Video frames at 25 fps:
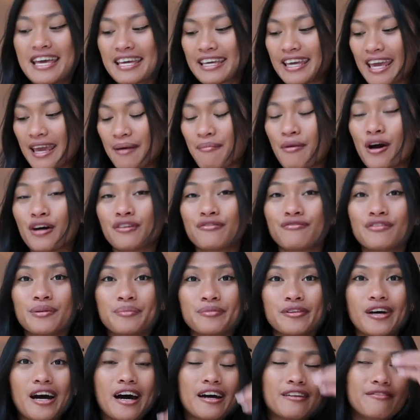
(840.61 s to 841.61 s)
came out
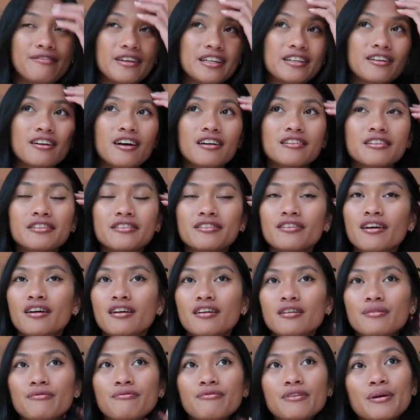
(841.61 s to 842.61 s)
from the Advent
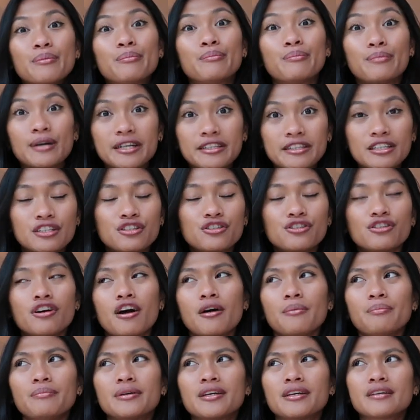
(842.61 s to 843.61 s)
Calendar from Body
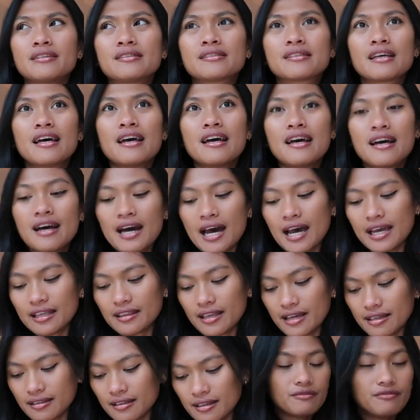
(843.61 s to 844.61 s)
Shop, because I
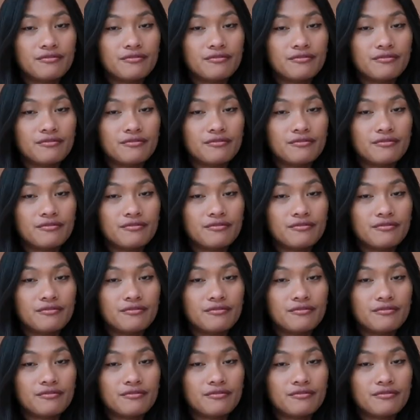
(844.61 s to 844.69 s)
like the